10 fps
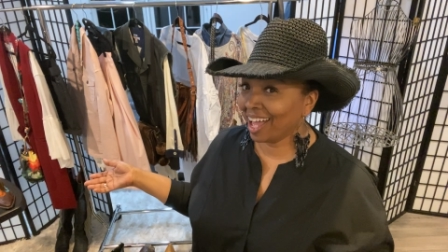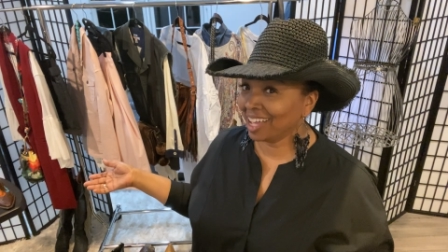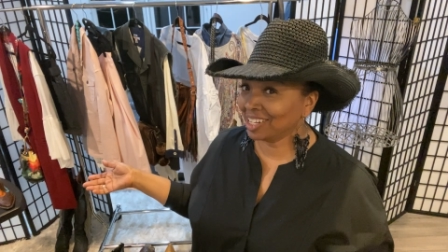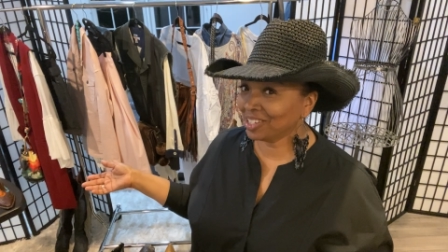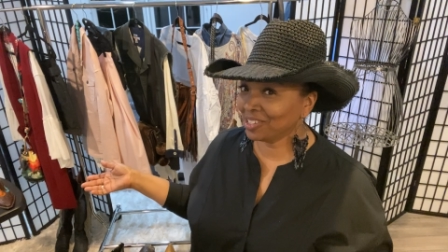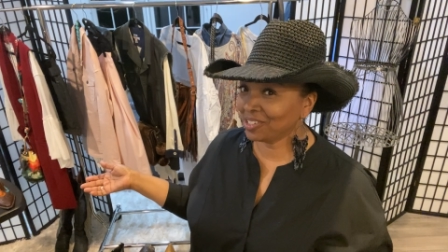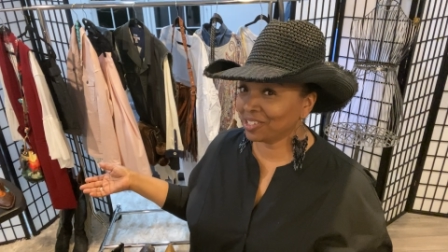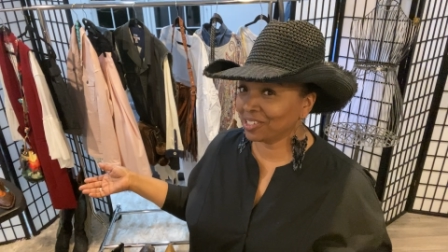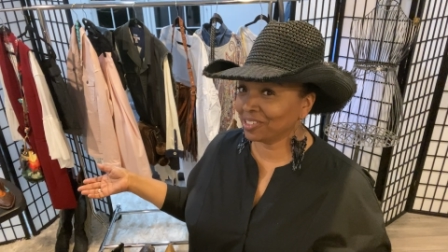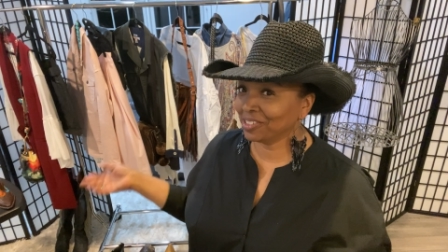I told
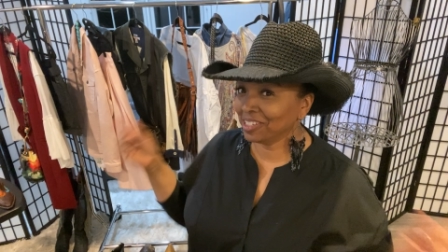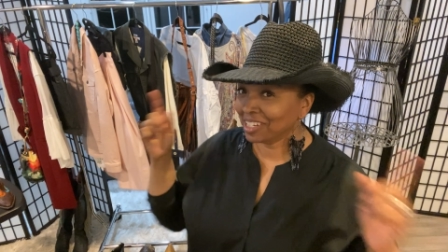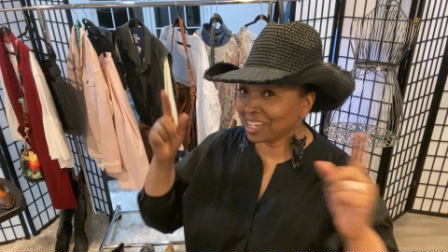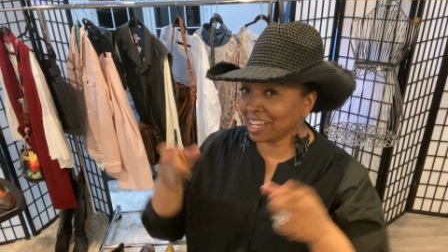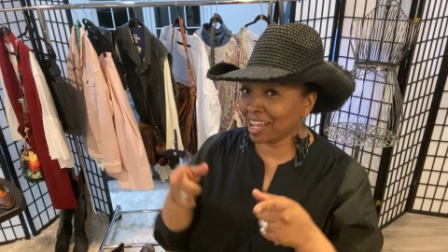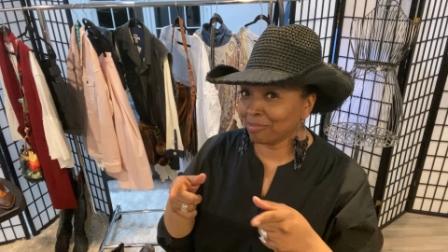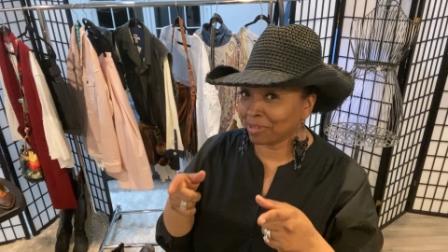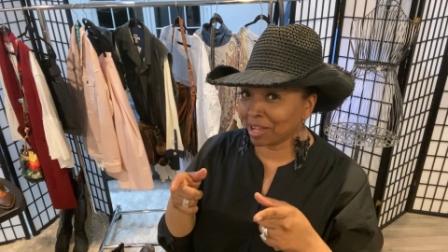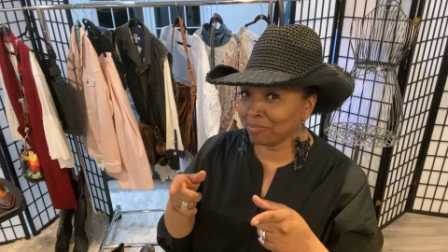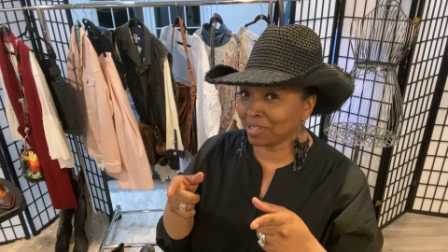you I'm
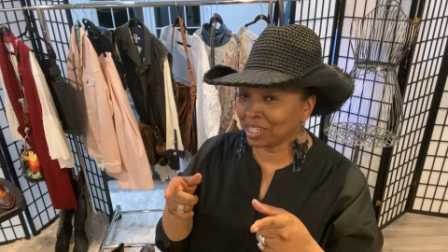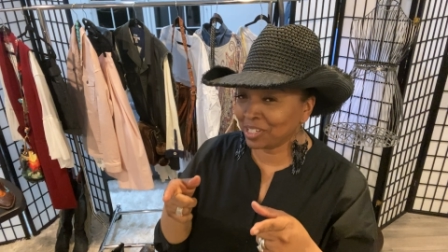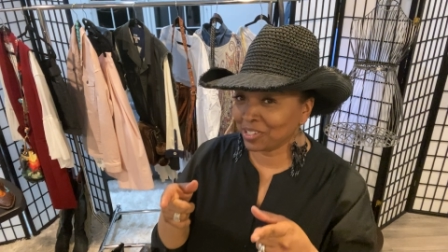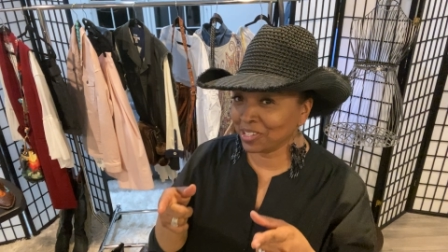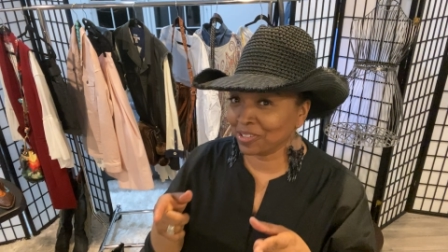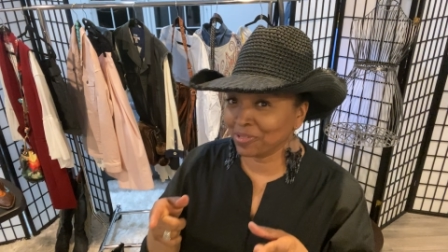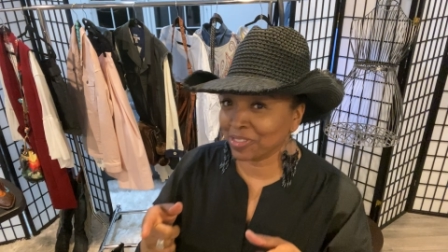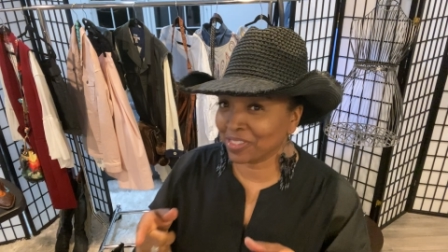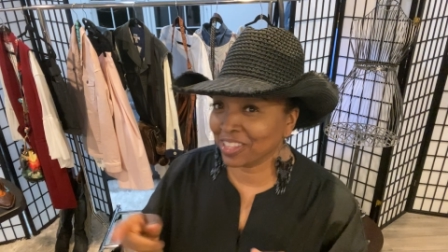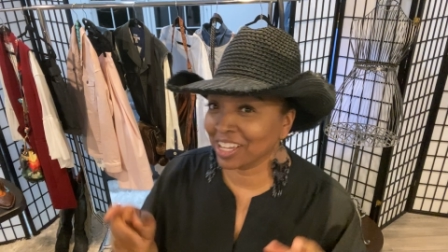coming to you with
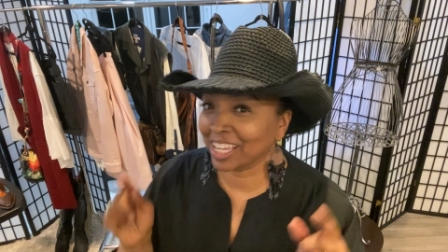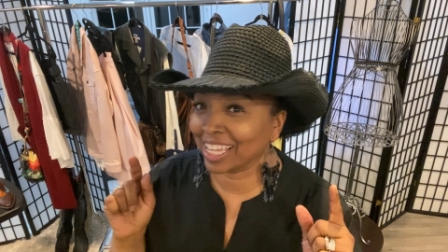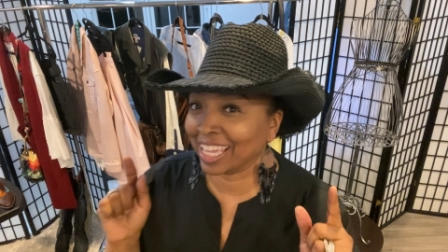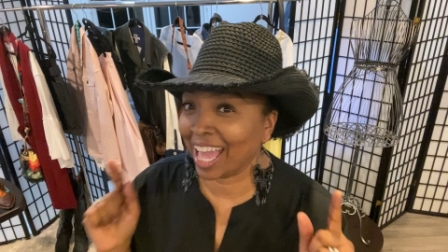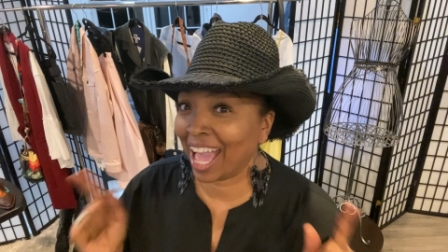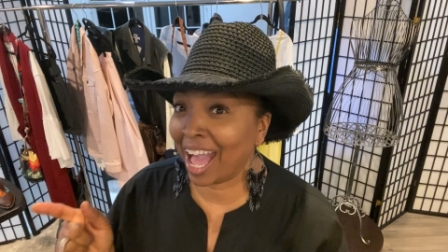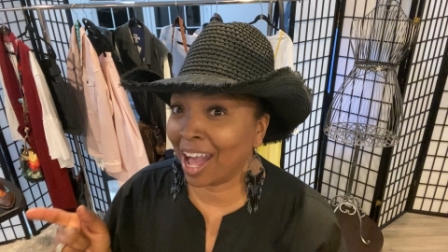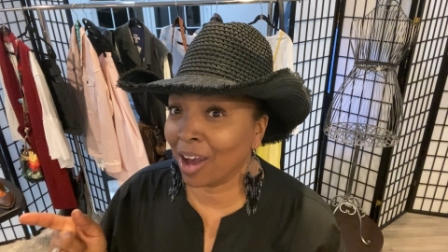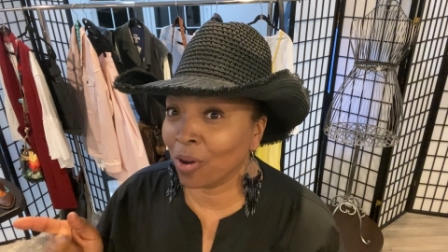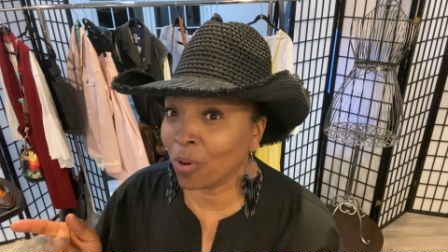the
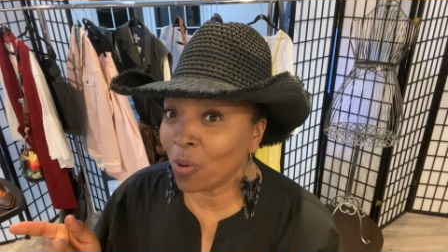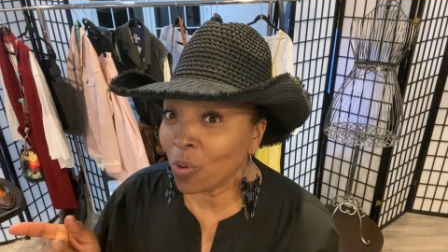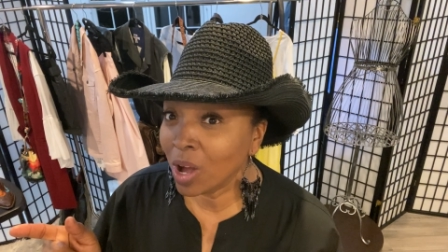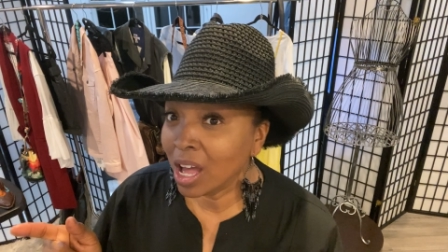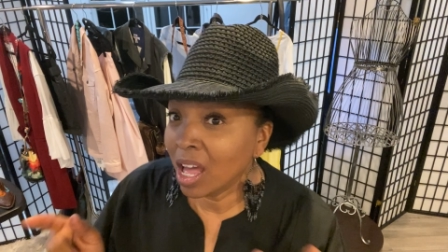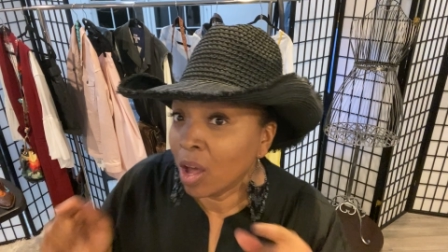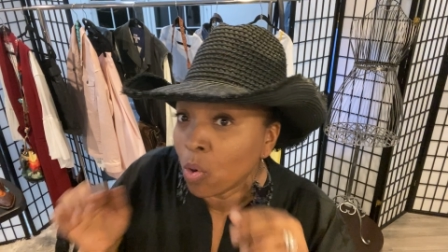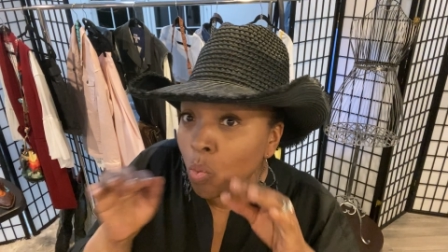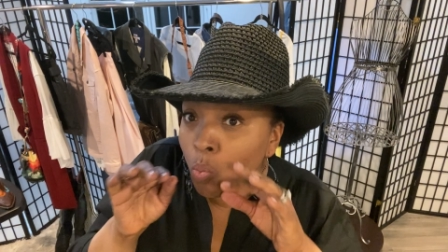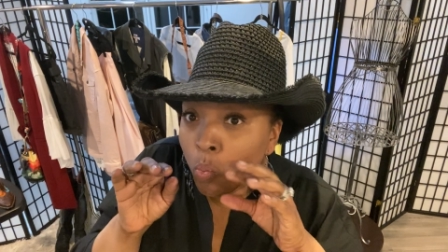cow.
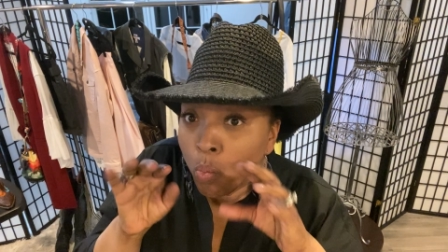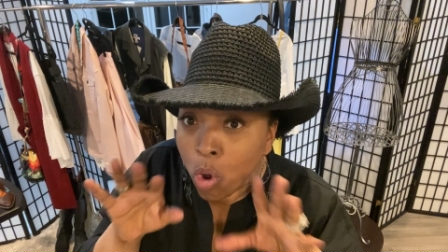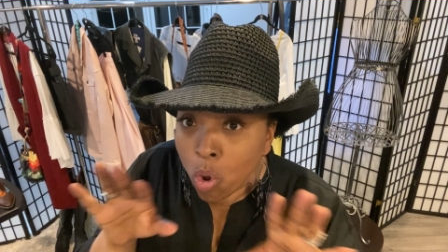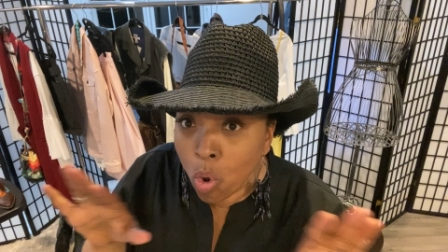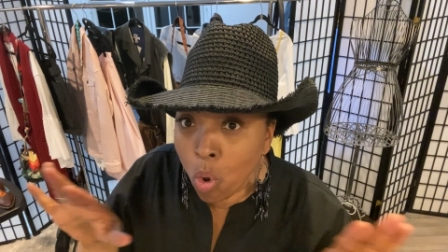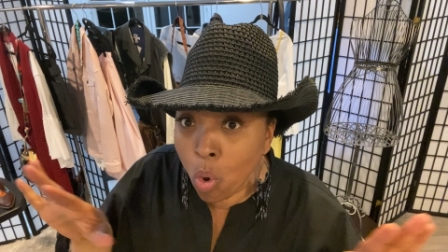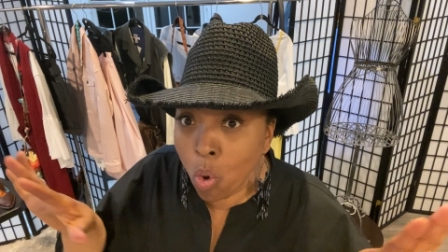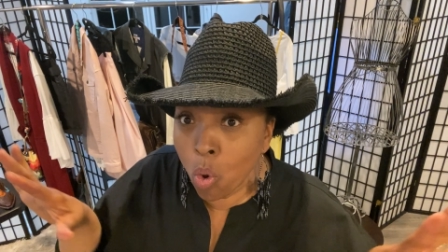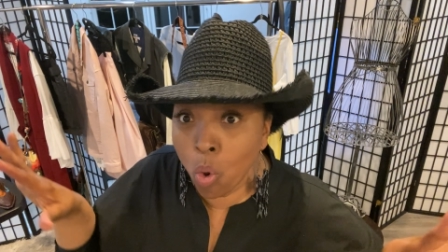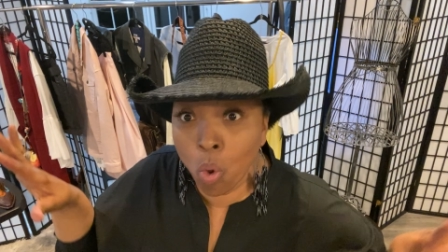
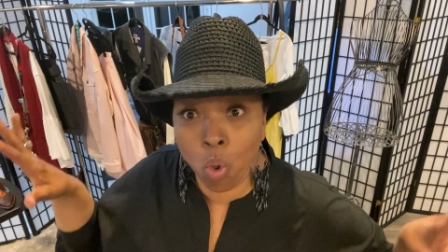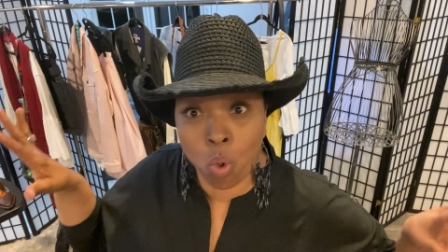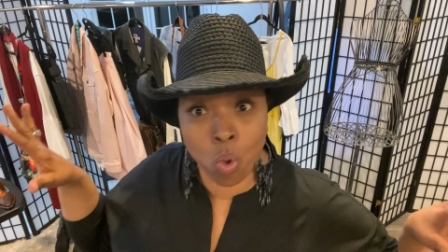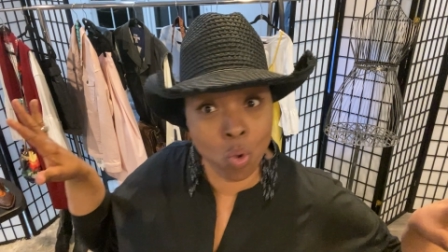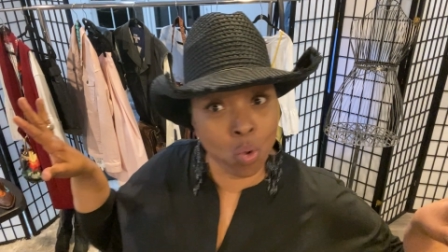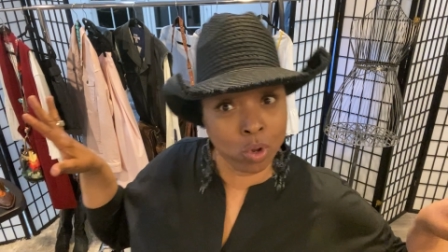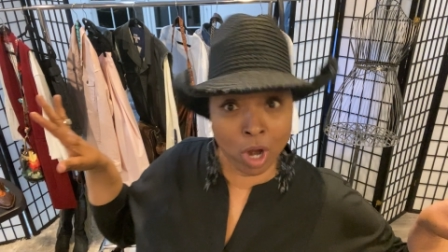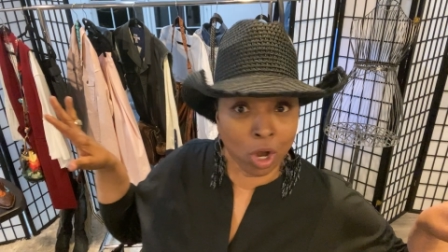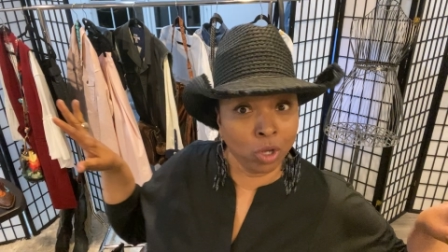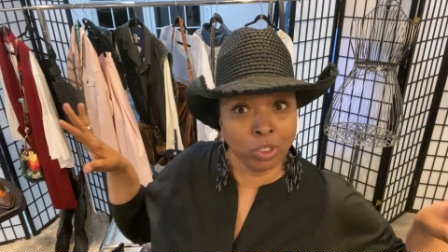moo
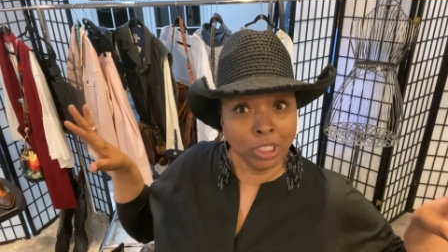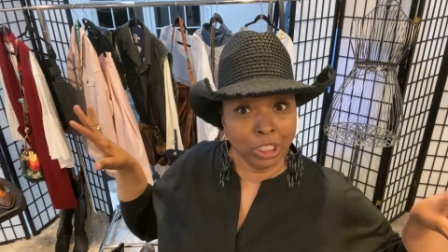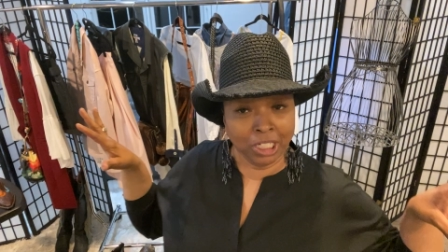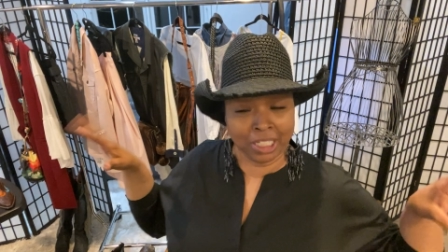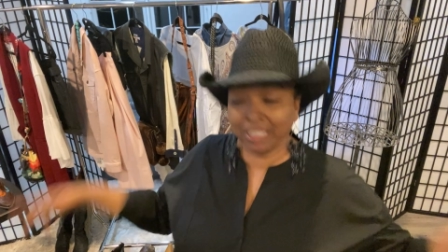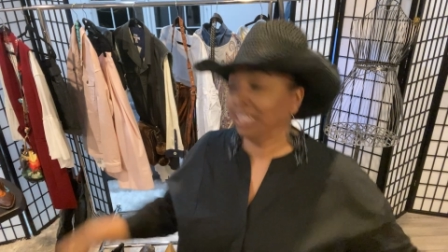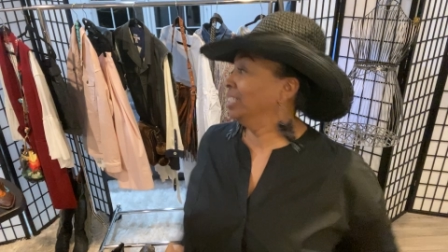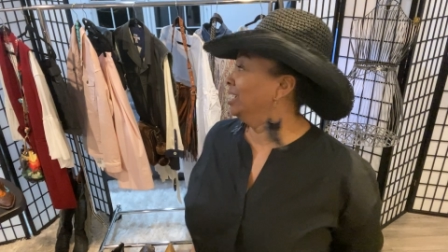girl, look.